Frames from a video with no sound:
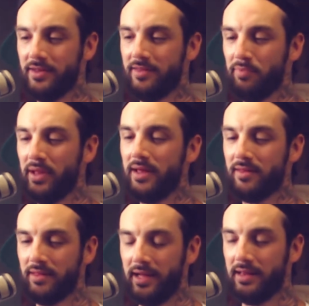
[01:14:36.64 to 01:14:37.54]
just
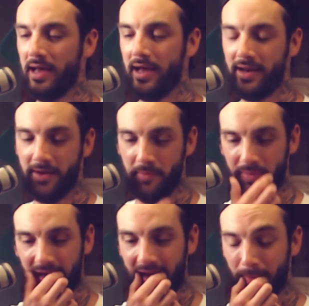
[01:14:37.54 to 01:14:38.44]
places like that.
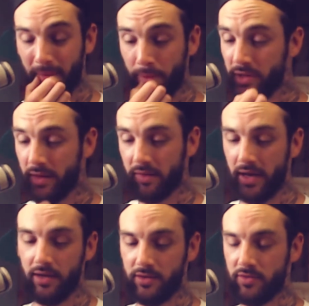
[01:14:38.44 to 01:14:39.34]
But I'm really
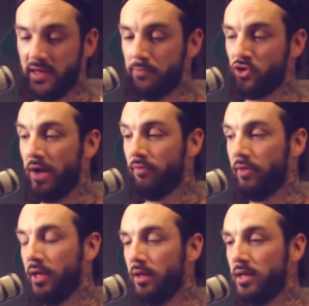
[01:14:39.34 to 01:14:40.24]
excited to just keep
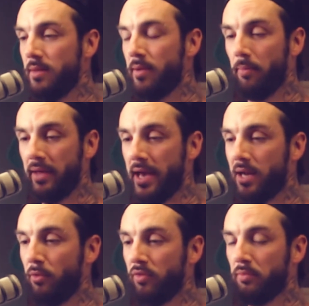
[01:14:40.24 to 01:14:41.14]
traveling and keep helping
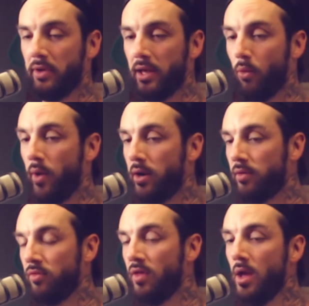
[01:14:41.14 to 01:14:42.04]
animals and bringing
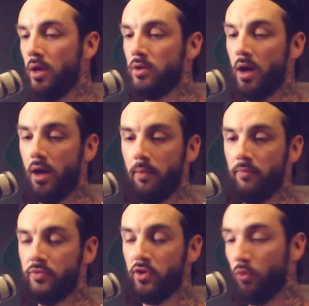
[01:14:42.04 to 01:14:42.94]
awareness
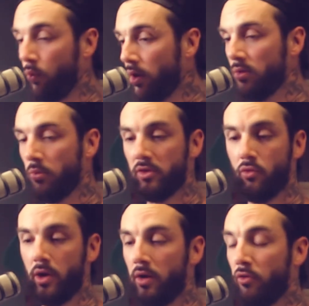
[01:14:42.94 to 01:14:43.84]
to the world of
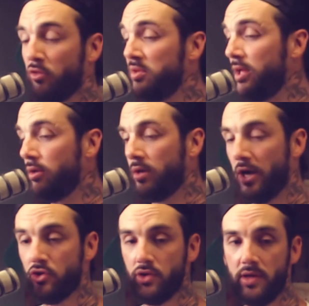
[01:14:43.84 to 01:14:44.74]
what's going on in those particular
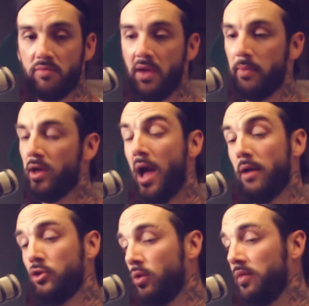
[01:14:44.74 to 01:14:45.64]
countries. Maybe
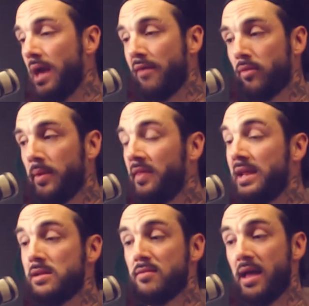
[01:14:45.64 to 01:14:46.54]
showing the government
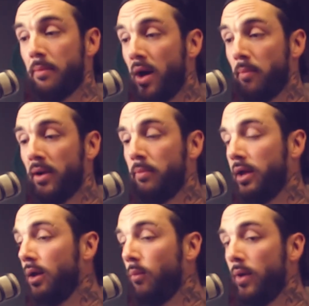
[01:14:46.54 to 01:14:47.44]
they need to step up by
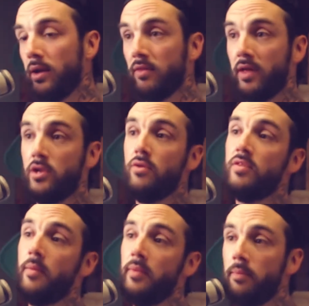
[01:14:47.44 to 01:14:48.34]
bringing awareness and
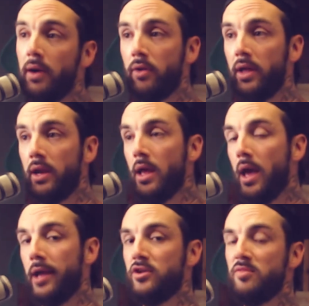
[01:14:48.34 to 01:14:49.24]
do something about it,
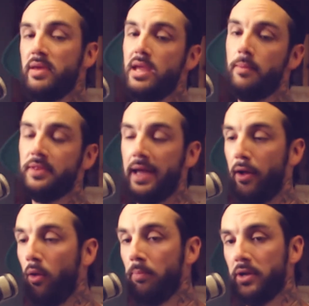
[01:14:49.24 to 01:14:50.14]
and just being able to
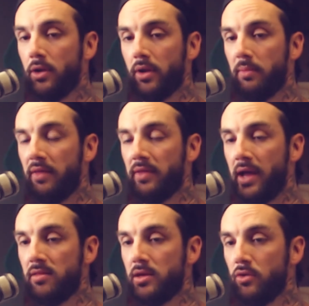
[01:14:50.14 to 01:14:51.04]
help. You know what I mean?
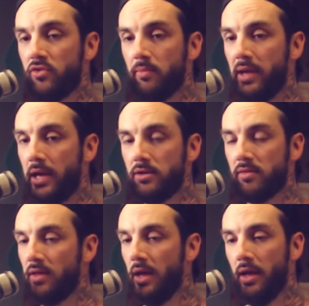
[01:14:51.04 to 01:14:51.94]
That's huge for me.
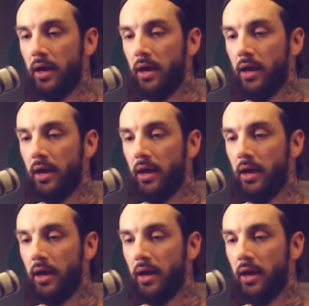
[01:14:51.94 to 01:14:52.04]
Mm-hmm.